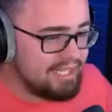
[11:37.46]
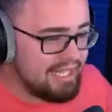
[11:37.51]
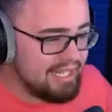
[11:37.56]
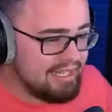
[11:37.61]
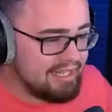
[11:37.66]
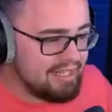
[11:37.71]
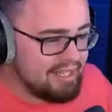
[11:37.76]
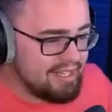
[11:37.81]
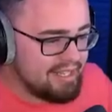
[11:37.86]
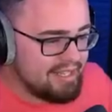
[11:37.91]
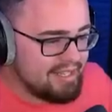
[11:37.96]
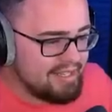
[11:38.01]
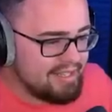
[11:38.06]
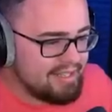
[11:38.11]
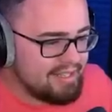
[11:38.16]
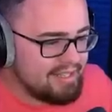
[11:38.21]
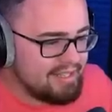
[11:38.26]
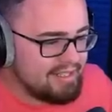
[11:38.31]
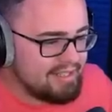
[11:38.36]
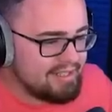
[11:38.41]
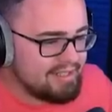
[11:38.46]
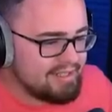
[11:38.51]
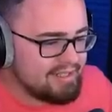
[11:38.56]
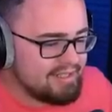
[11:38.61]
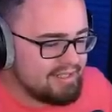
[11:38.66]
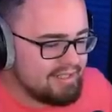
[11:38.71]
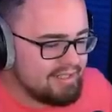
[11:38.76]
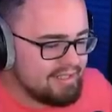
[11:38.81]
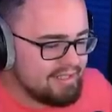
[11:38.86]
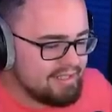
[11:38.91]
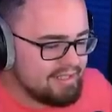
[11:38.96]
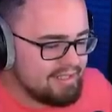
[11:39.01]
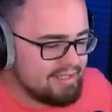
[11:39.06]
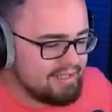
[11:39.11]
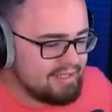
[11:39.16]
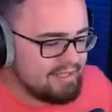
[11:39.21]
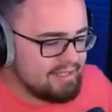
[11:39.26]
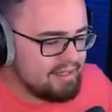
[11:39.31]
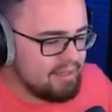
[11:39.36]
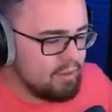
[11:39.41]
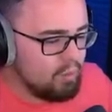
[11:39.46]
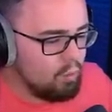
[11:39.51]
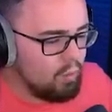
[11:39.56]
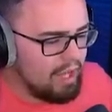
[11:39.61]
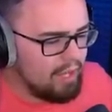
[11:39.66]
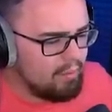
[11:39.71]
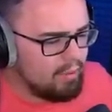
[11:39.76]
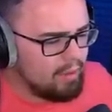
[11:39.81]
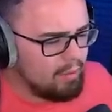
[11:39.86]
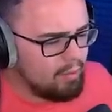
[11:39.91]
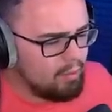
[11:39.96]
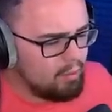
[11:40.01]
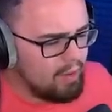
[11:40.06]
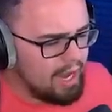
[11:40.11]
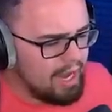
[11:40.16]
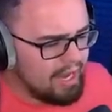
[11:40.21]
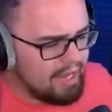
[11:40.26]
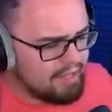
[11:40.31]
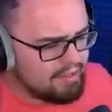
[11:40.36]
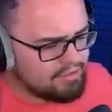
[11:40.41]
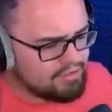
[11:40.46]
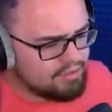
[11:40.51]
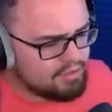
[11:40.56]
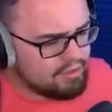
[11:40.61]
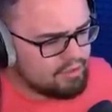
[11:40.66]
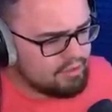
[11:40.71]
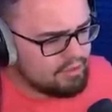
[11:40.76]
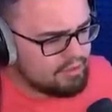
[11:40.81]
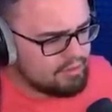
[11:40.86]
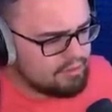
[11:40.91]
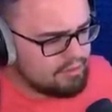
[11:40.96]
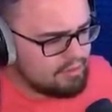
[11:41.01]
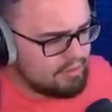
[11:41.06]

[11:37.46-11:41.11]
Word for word: Oh, bro, I'm ready to fight. I'm like the Terminator, bro. They call me the Terminator.